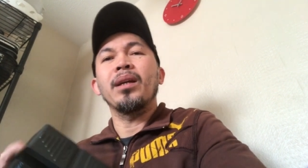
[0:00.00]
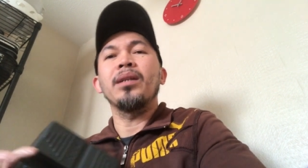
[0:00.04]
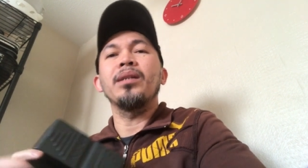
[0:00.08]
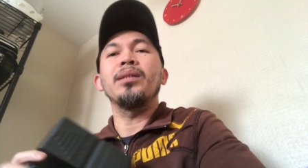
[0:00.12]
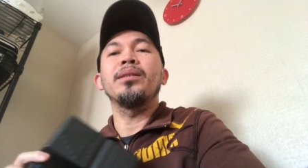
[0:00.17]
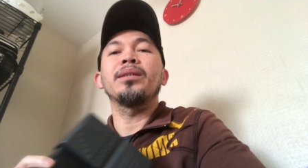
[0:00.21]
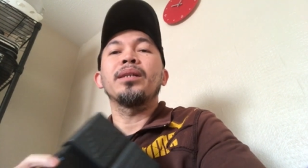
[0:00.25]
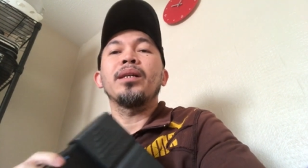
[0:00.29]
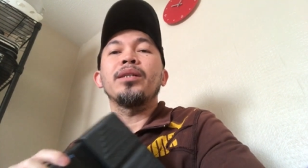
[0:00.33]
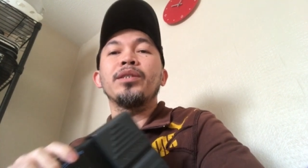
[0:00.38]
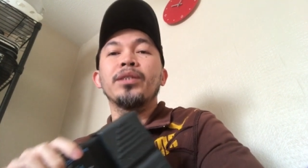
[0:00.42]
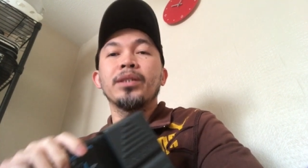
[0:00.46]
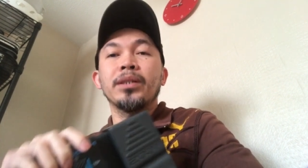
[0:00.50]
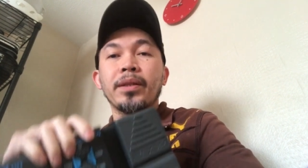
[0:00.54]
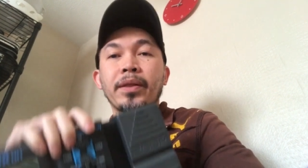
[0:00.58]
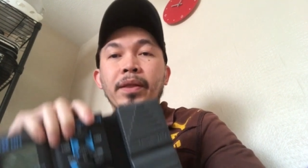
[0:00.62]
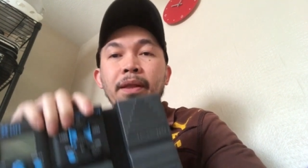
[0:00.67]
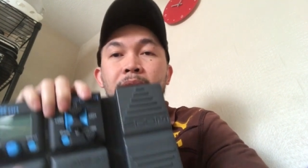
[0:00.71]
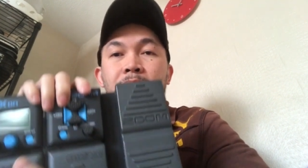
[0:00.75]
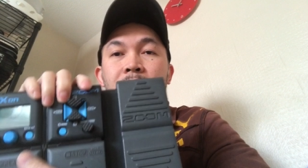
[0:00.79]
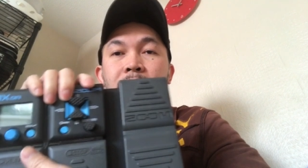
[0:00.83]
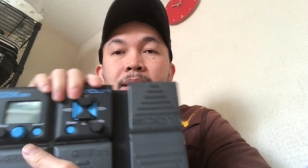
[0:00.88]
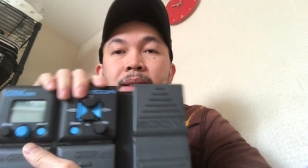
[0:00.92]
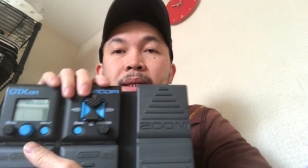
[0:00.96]
essential
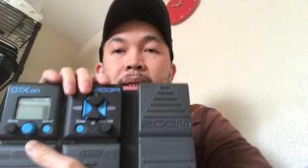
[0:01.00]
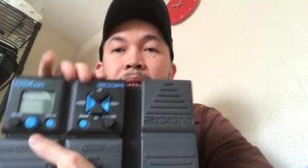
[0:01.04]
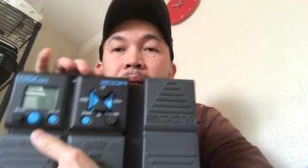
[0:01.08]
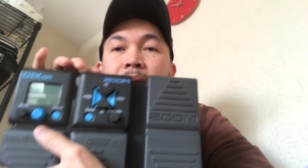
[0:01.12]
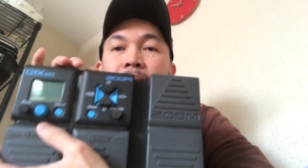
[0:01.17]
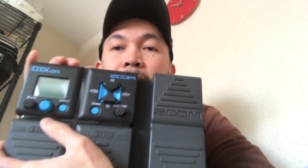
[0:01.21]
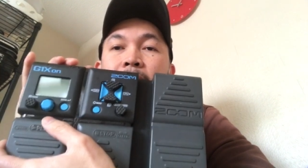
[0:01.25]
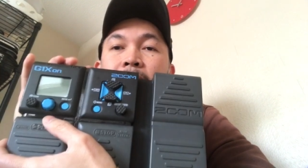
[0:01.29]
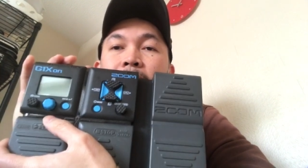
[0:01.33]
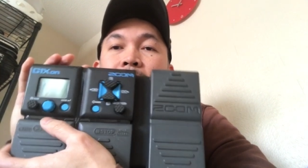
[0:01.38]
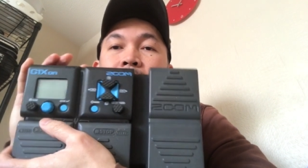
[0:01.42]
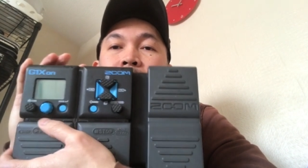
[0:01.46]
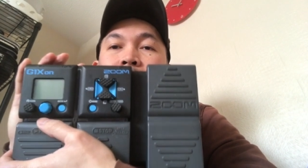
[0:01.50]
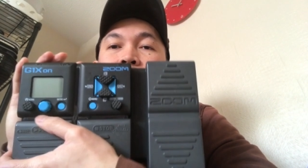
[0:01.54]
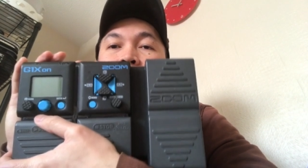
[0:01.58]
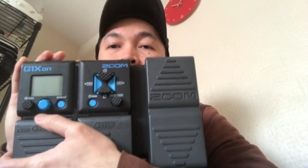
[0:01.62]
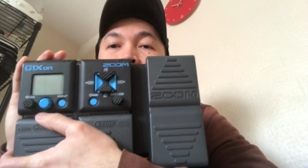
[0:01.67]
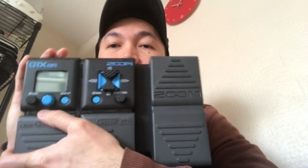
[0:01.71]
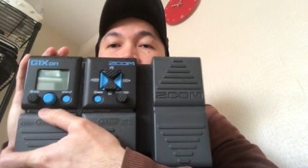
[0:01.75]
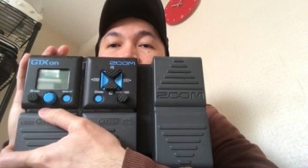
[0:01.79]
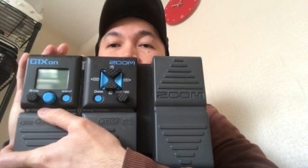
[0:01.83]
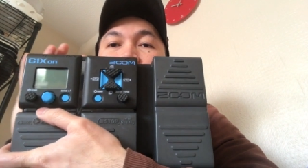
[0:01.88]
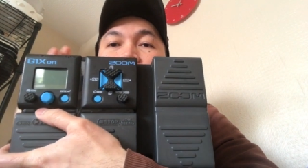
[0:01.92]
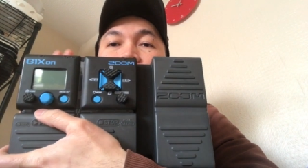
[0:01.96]
things that I
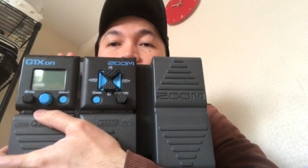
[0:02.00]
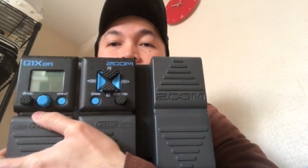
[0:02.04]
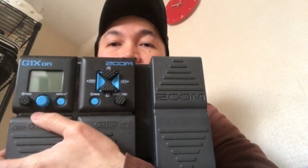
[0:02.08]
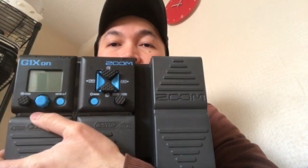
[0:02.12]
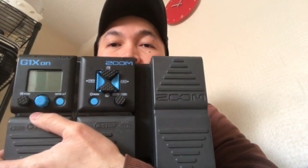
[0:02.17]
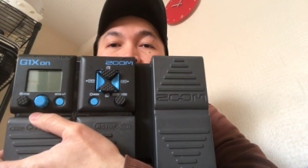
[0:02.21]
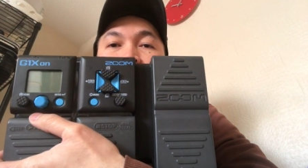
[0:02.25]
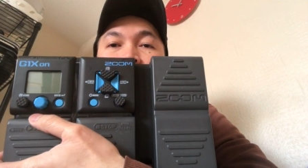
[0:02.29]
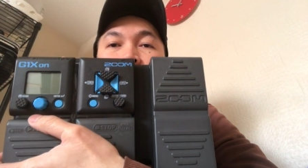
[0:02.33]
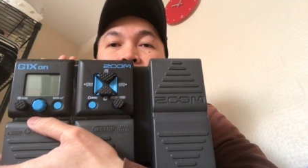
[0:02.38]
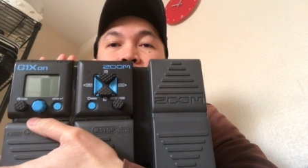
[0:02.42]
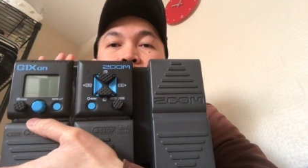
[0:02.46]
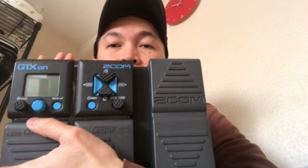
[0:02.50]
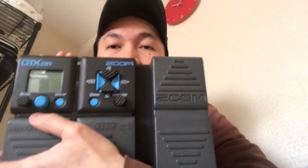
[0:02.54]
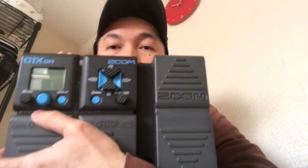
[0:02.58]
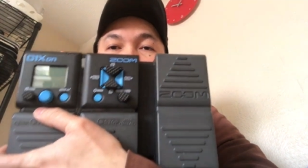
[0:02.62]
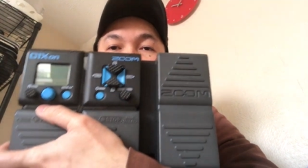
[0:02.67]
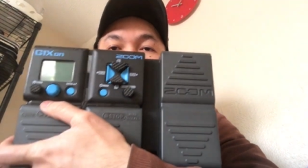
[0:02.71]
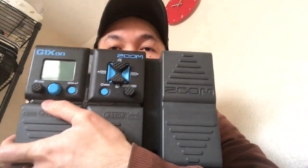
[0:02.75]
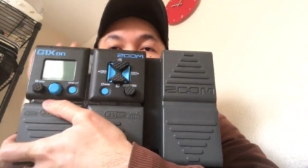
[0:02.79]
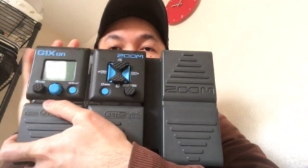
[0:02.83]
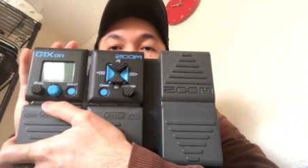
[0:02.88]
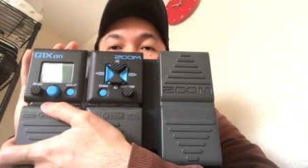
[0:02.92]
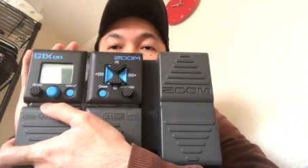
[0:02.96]
normally
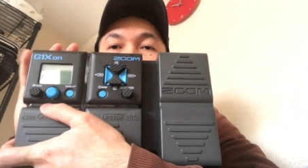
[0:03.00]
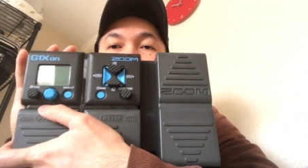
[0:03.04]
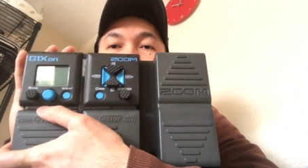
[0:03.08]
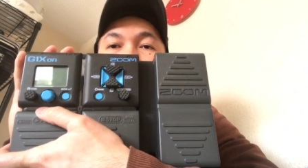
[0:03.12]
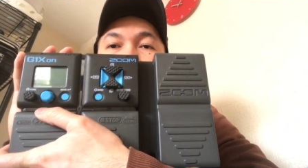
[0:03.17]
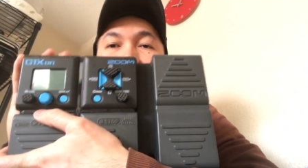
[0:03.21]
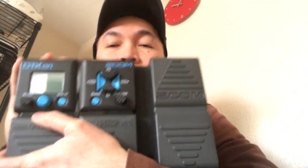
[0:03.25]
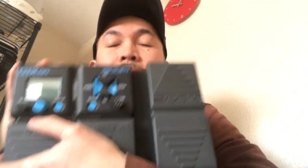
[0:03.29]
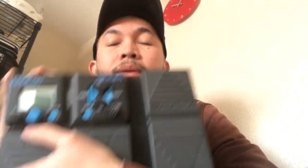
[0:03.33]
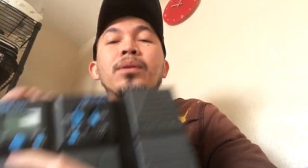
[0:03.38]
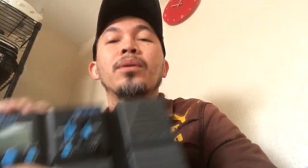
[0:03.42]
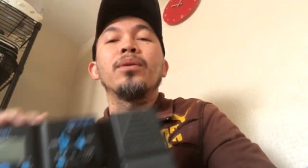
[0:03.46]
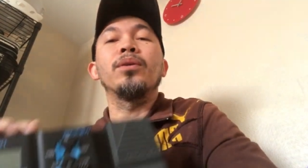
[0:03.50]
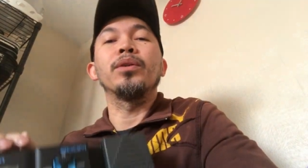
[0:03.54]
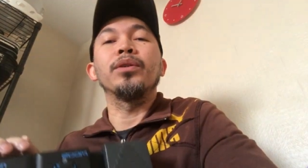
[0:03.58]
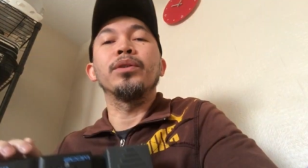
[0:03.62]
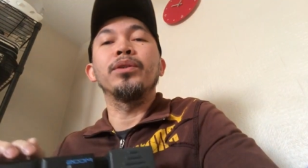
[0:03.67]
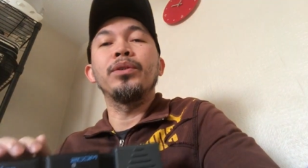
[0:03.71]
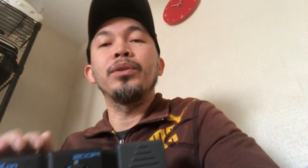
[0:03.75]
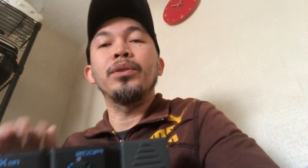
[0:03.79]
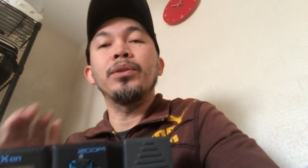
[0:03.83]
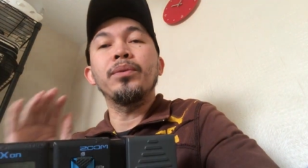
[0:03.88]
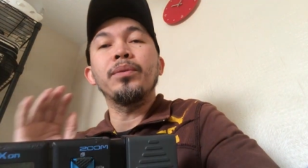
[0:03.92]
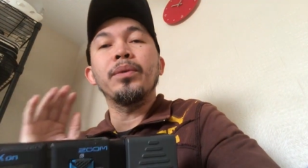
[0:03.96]
use or
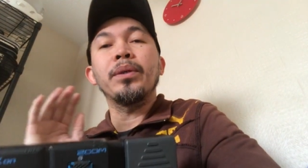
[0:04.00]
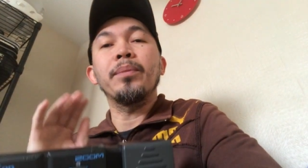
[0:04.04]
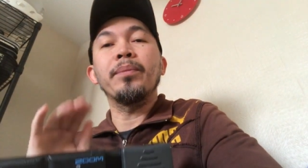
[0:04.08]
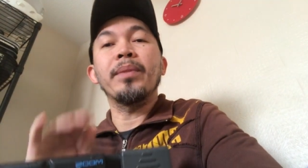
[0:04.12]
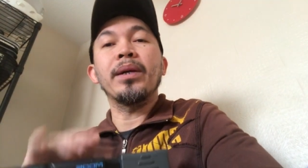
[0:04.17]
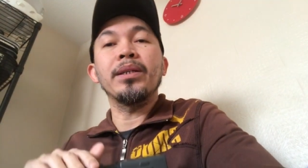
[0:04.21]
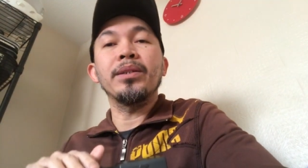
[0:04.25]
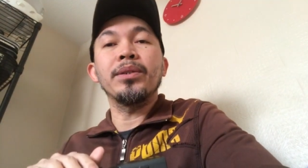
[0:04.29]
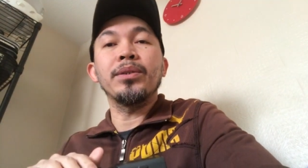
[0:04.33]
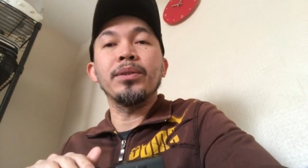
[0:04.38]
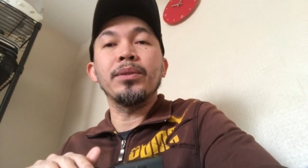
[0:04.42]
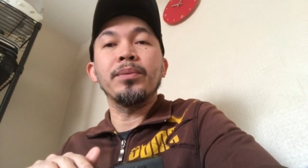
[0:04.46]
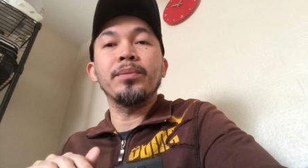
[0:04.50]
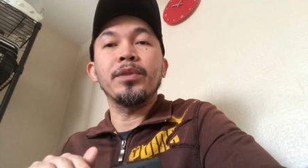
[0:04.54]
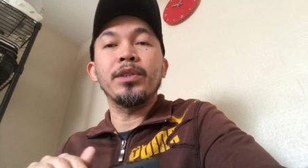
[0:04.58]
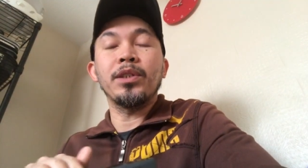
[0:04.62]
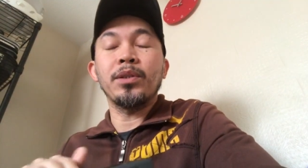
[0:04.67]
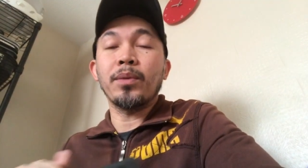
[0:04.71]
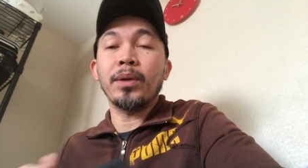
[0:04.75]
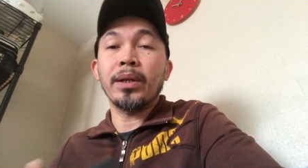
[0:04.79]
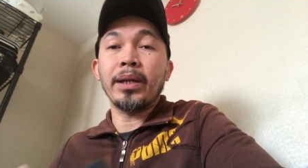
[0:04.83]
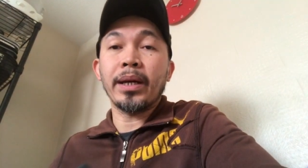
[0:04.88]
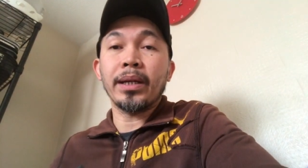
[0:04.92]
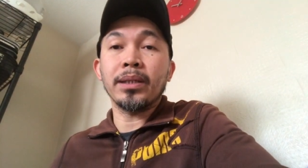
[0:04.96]
do with my zoom
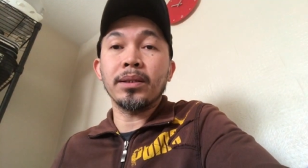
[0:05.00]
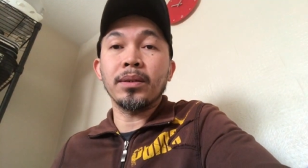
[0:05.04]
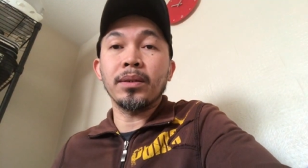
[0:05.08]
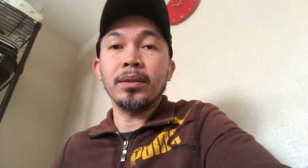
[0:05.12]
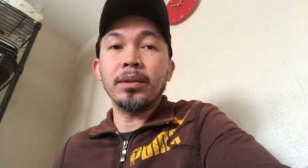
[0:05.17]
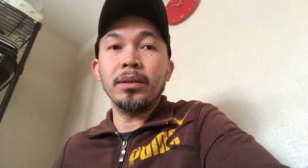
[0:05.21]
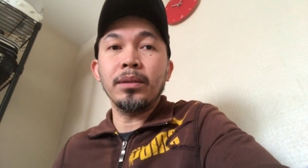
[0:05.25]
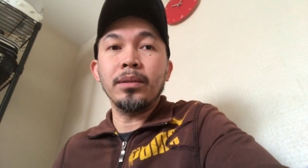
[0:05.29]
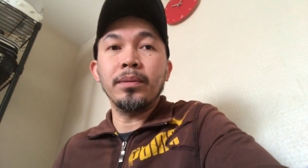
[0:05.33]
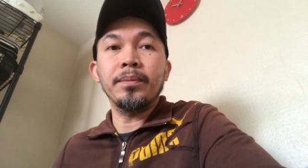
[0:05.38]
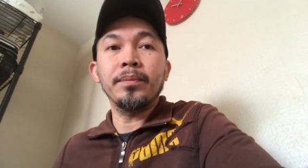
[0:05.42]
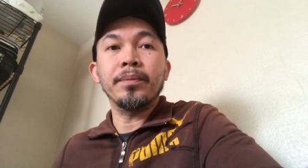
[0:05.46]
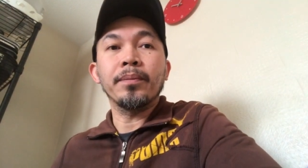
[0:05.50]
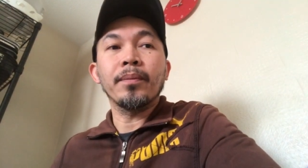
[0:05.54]
g1xon